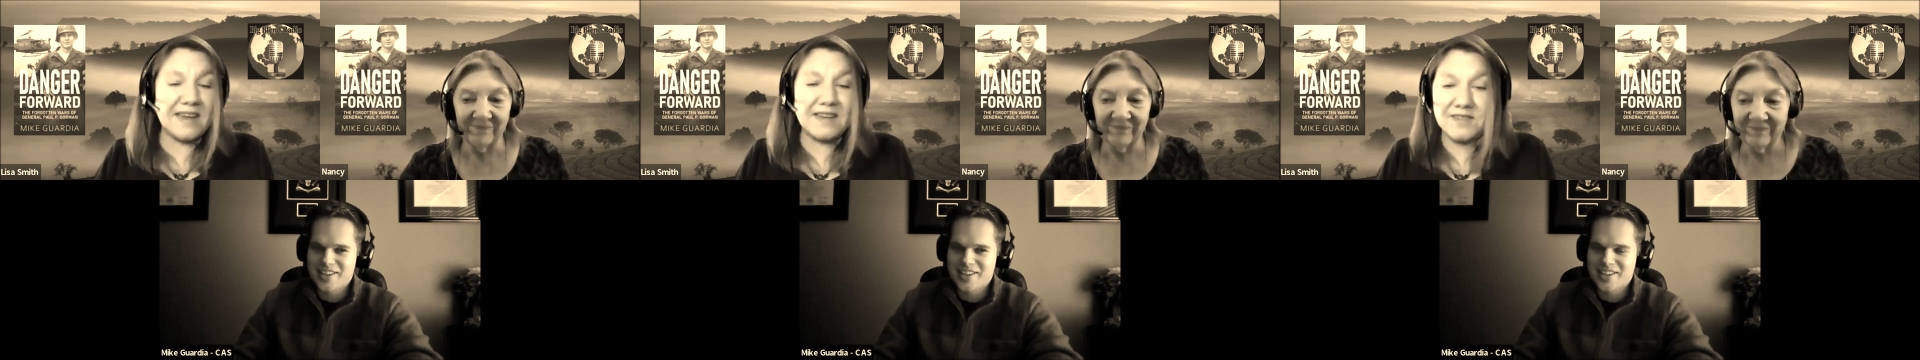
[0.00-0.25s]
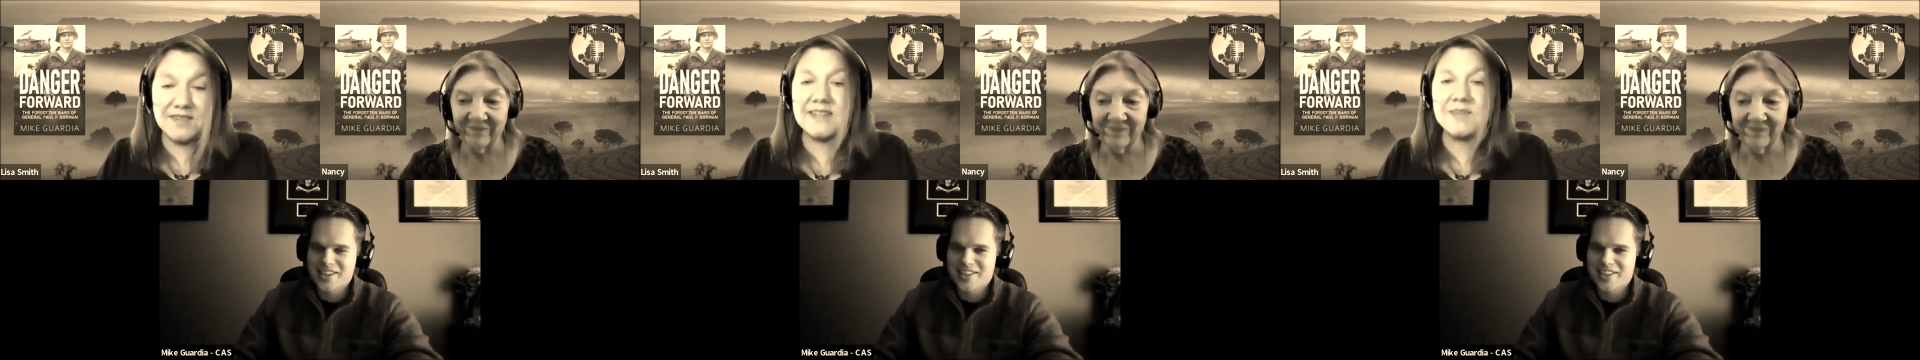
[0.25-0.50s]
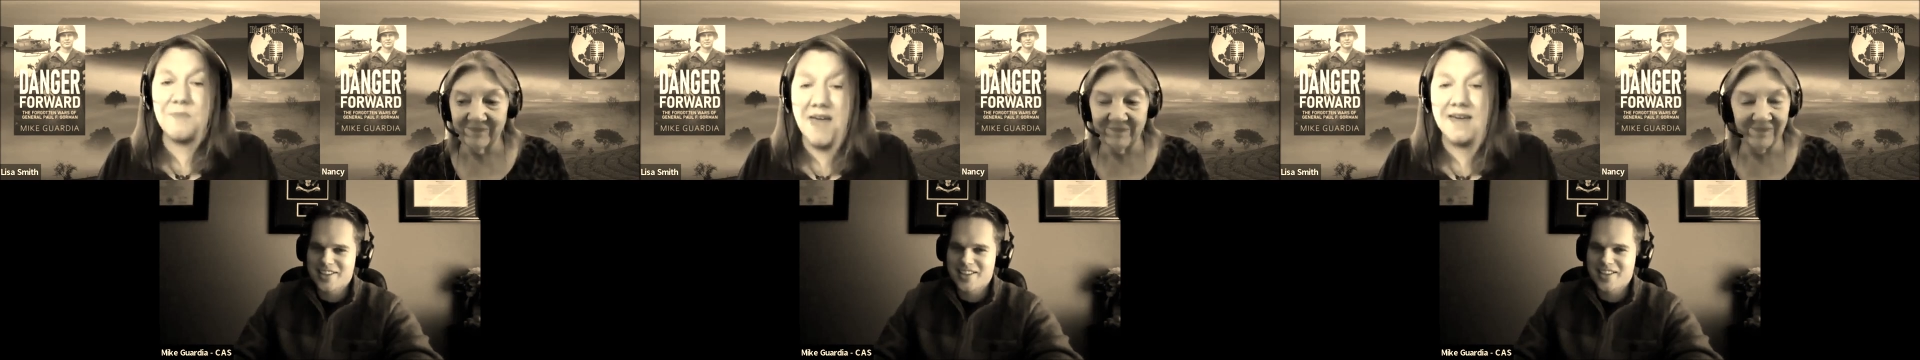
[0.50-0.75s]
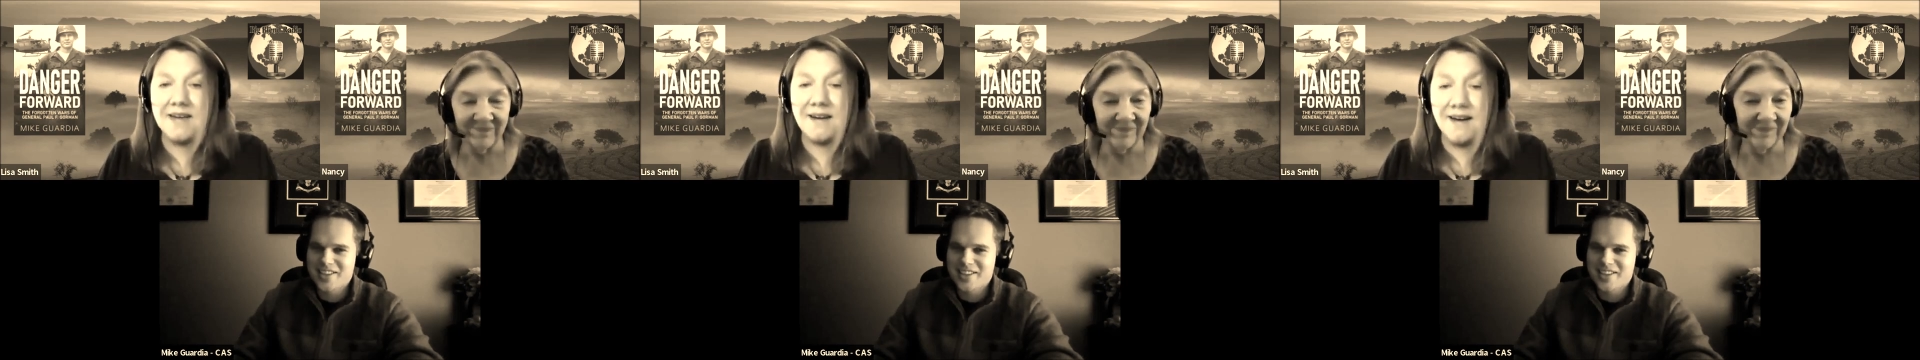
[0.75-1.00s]
Speaker 1: and it's
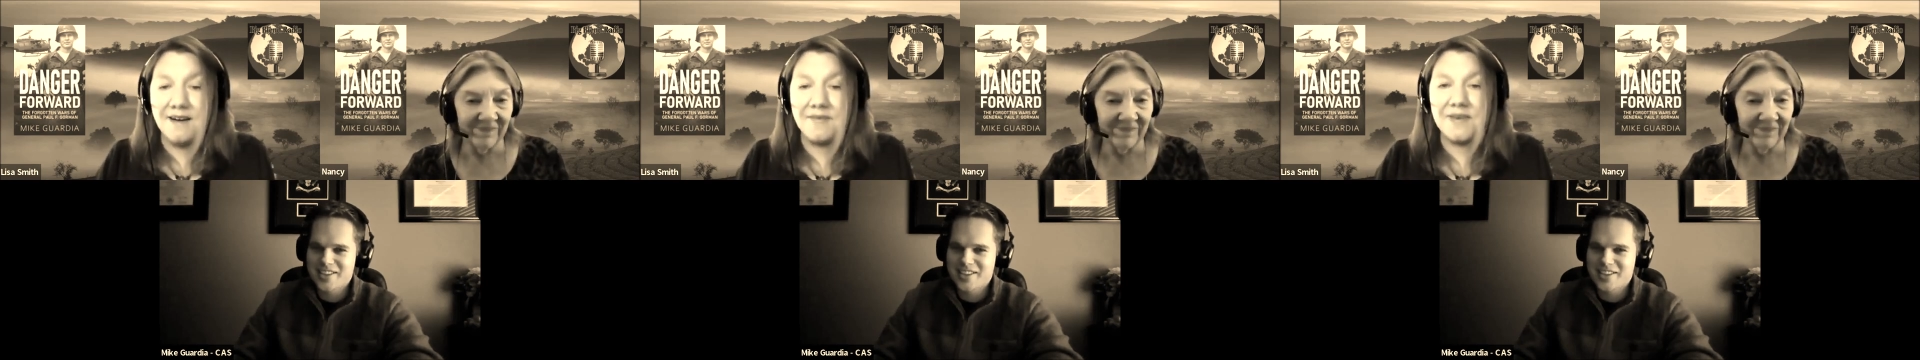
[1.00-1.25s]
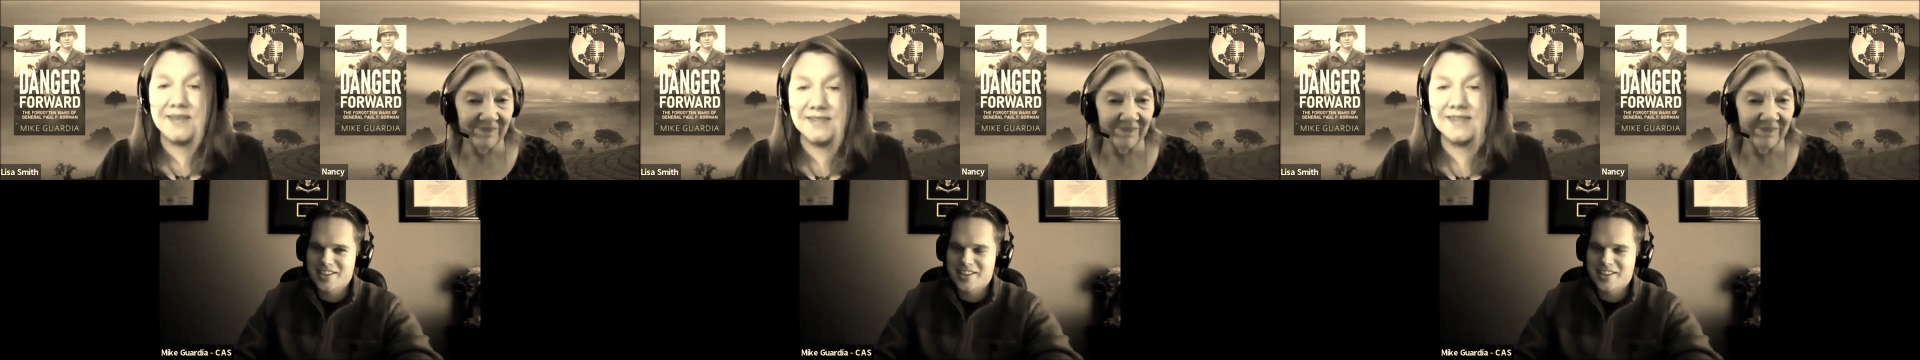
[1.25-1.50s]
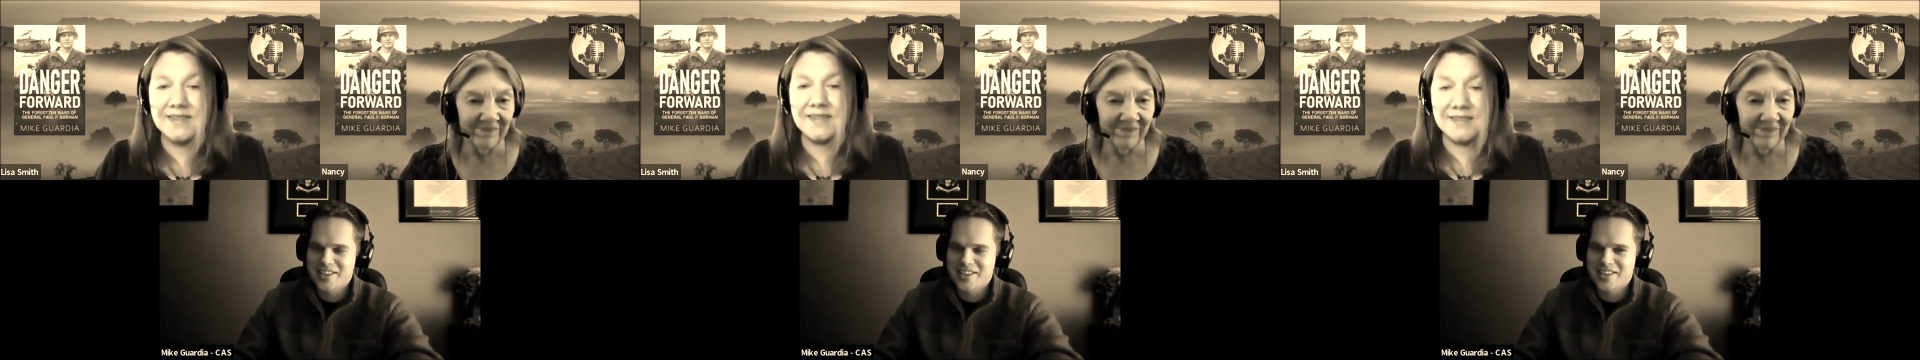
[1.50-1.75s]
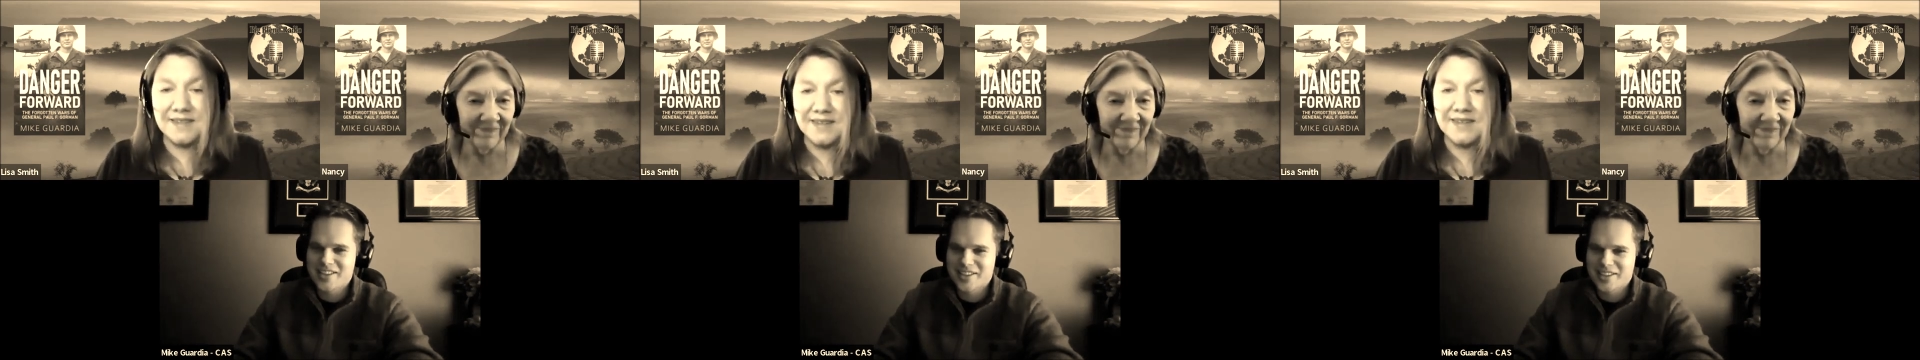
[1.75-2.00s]
paying off. I
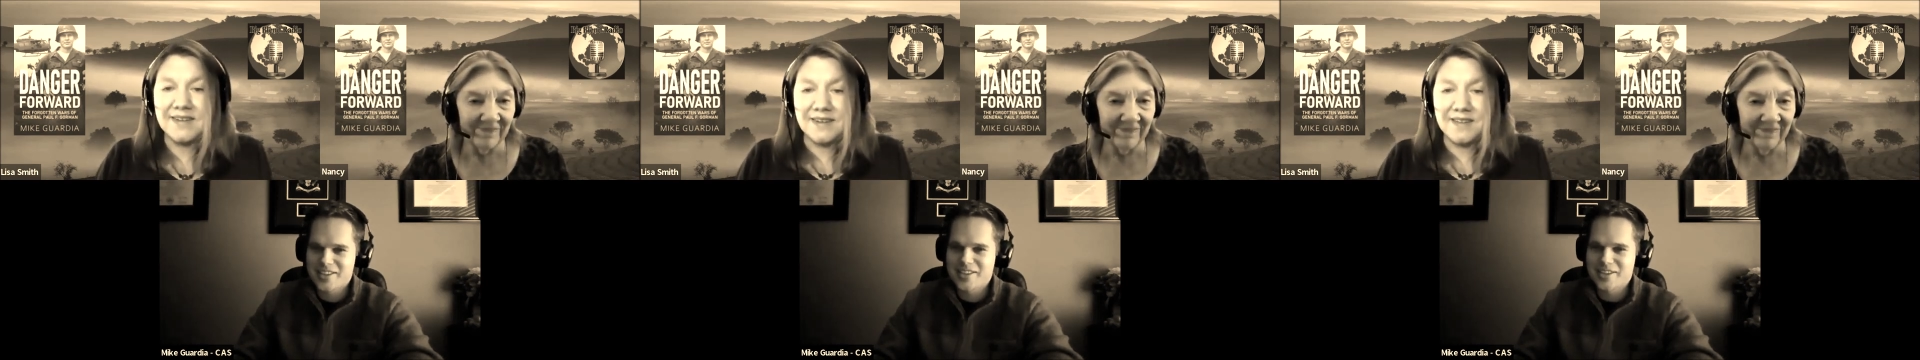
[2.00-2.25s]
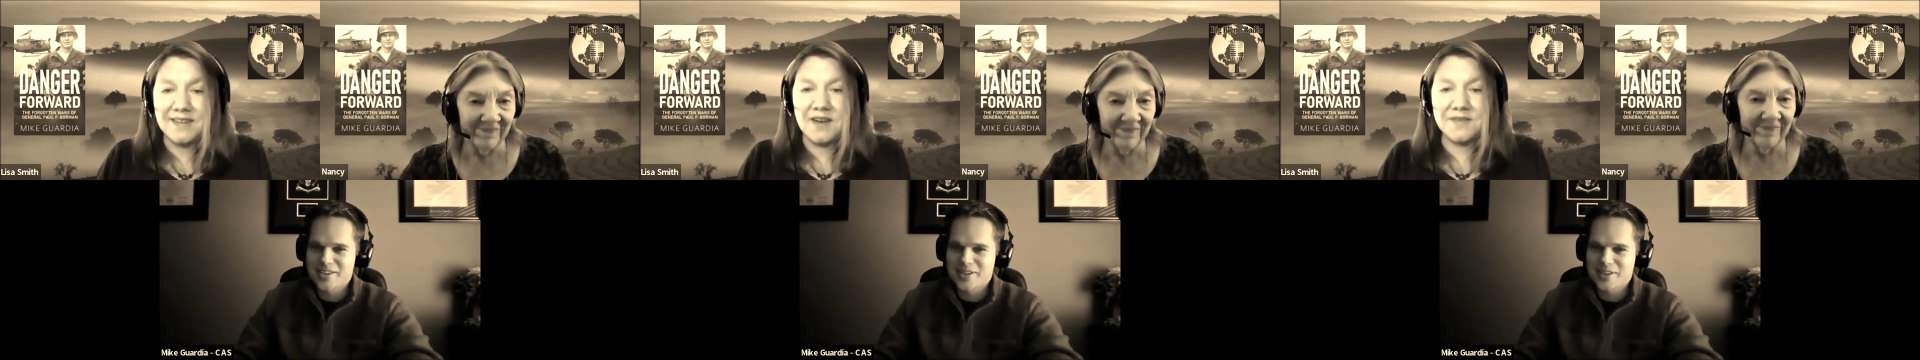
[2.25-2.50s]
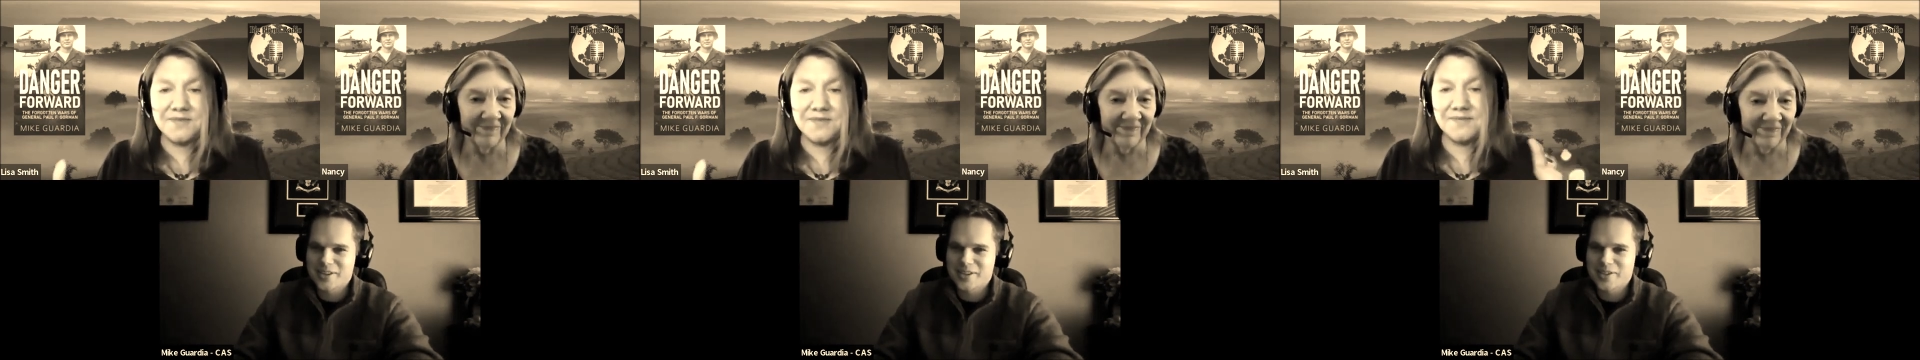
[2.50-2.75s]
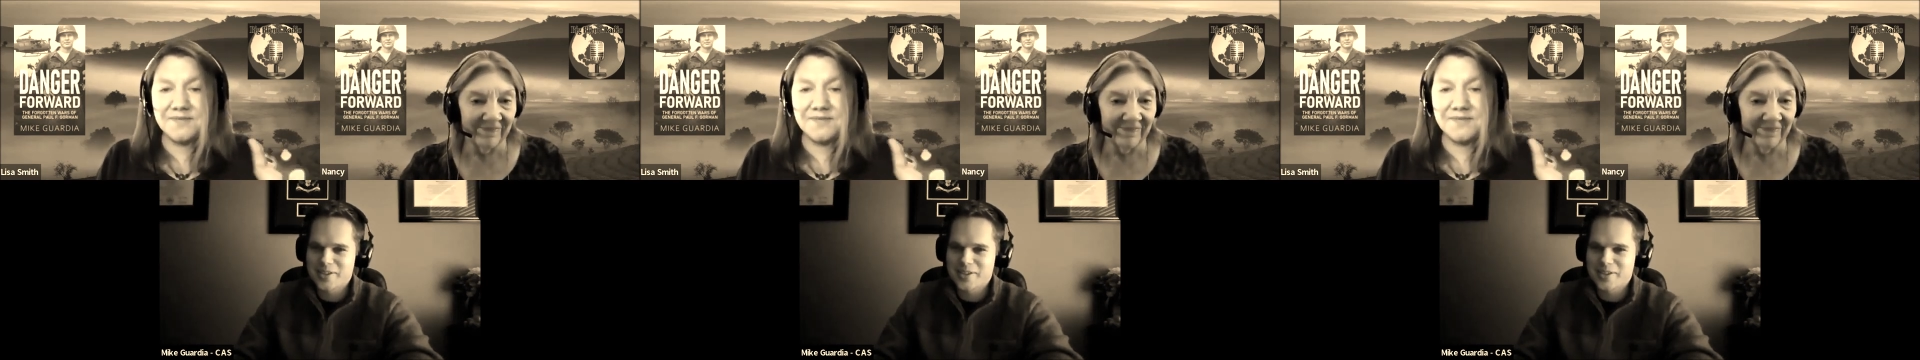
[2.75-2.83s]
see a lot of